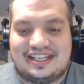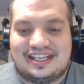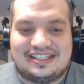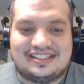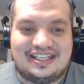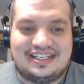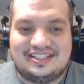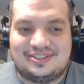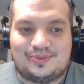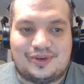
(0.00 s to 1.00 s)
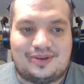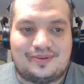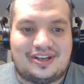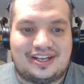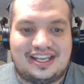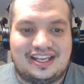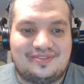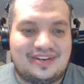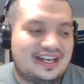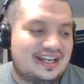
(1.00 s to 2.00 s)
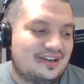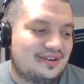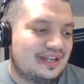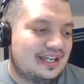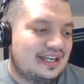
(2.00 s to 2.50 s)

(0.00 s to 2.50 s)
Like I said, he's a raw kid right now.